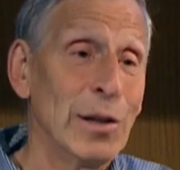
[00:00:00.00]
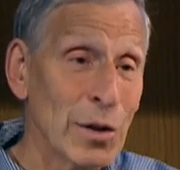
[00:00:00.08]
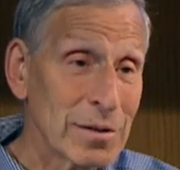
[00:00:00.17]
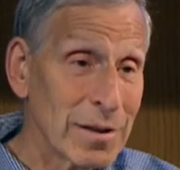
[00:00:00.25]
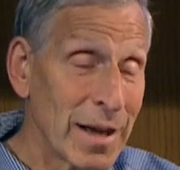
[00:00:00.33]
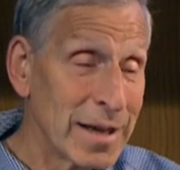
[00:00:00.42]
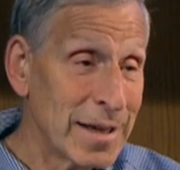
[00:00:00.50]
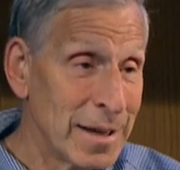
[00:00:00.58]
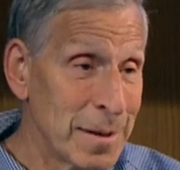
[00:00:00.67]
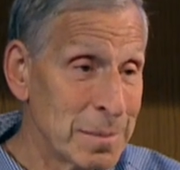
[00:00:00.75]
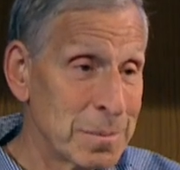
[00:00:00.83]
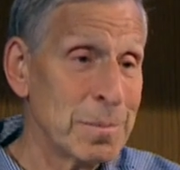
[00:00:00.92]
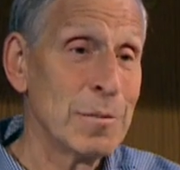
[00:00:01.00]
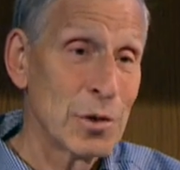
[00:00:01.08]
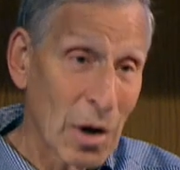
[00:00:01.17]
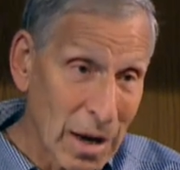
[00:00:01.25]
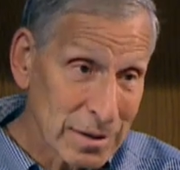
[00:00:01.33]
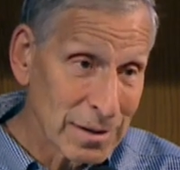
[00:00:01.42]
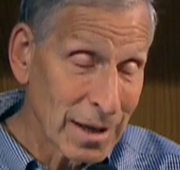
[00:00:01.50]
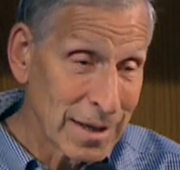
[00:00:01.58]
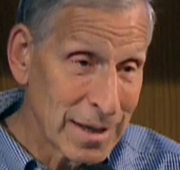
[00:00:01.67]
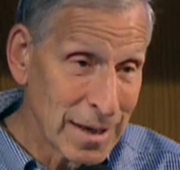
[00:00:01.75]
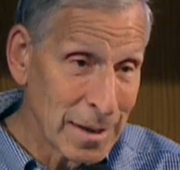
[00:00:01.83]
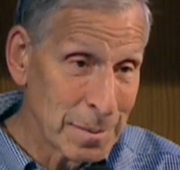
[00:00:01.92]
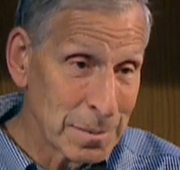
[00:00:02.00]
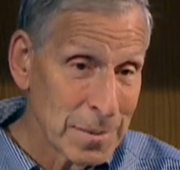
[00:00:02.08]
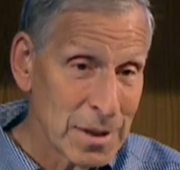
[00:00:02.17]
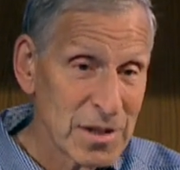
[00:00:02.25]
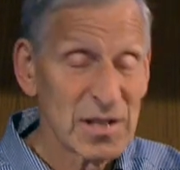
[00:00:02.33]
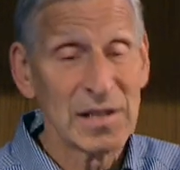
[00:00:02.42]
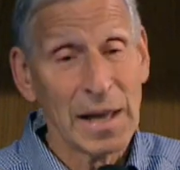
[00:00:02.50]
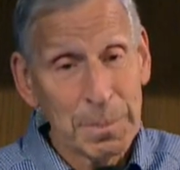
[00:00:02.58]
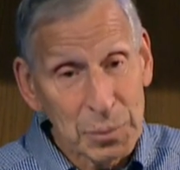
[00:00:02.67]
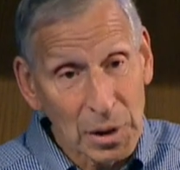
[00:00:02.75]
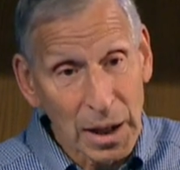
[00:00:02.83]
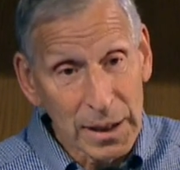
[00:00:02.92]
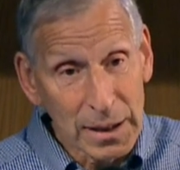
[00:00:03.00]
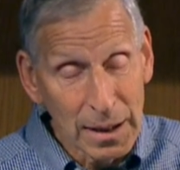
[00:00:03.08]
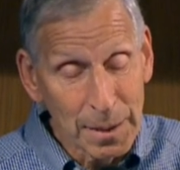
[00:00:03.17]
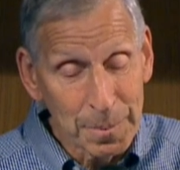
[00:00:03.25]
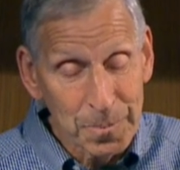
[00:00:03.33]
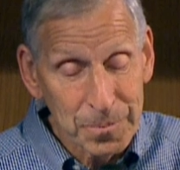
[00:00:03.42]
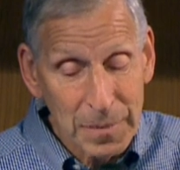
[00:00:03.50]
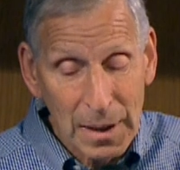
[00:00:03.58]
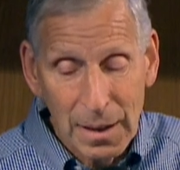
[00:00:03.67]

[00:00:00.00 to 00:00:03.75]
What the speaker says: looked like him, talked like him, slept like him.